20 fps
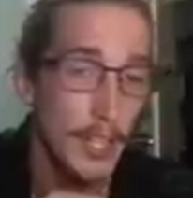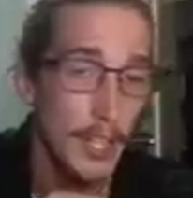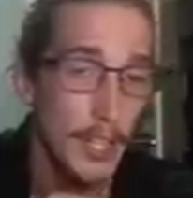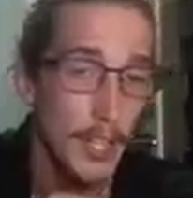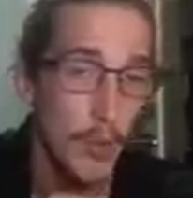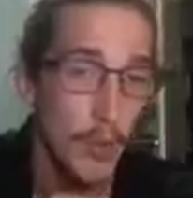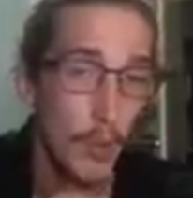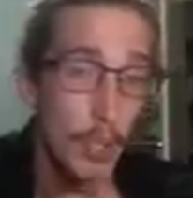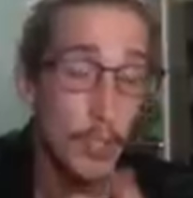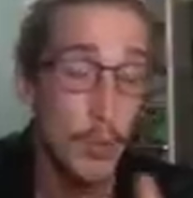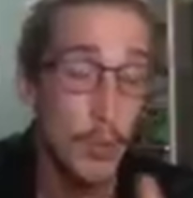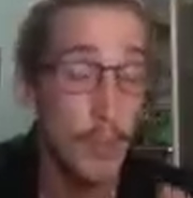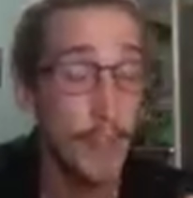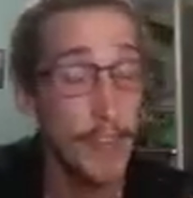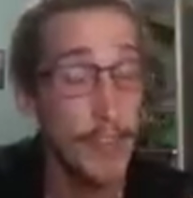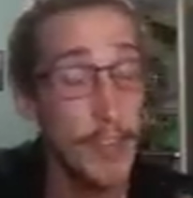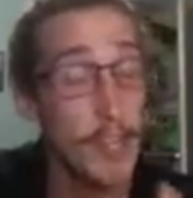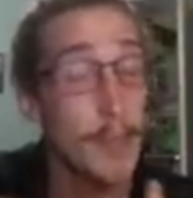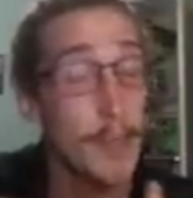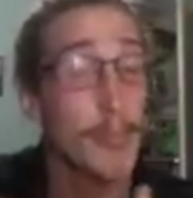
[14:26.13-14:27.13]
Once we
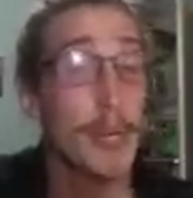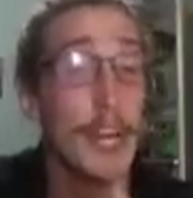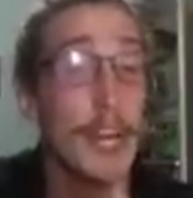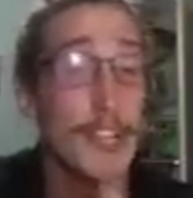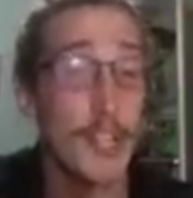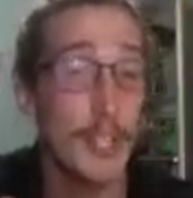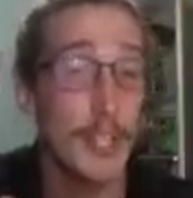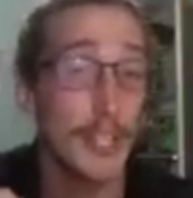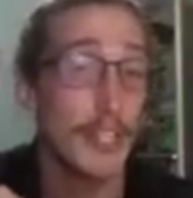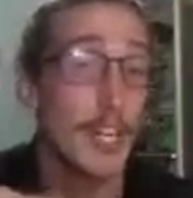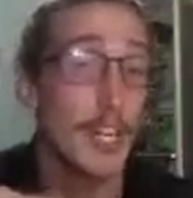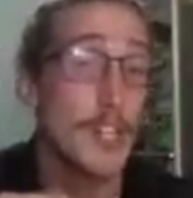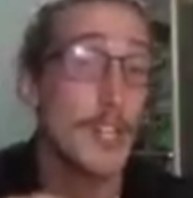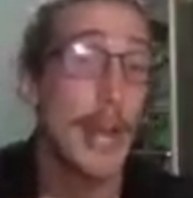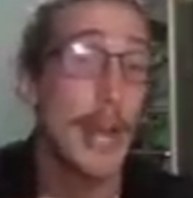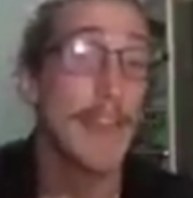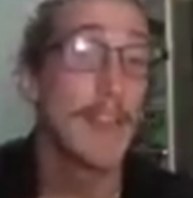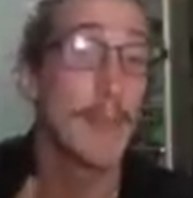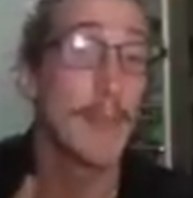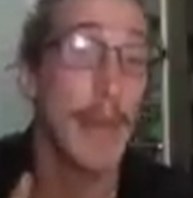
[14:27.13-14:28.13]
feel their pressure, like they're
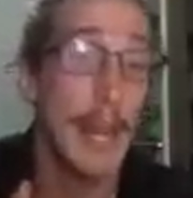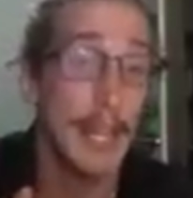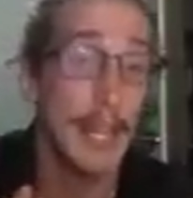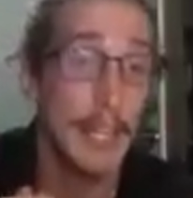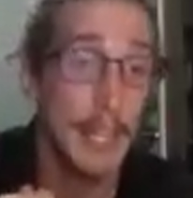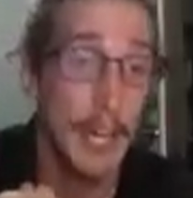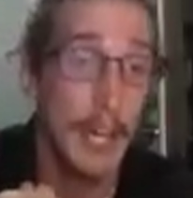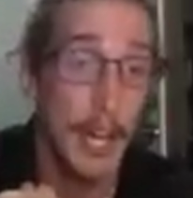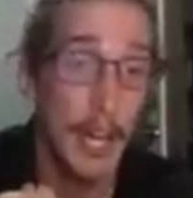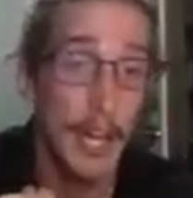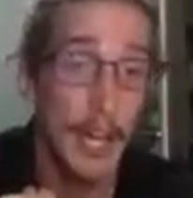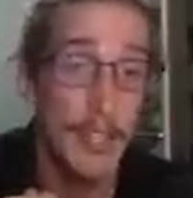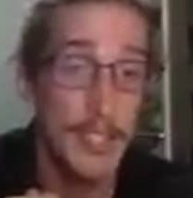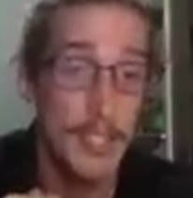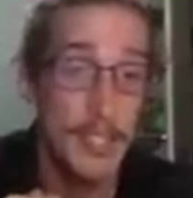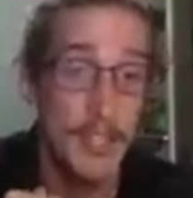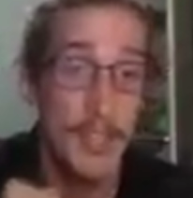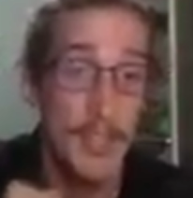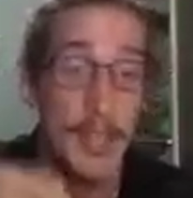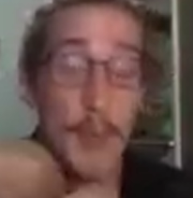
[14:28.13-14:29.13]
driving back into
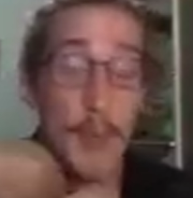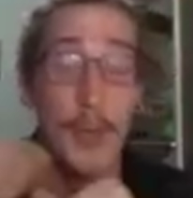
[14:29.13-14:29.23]
us, then we're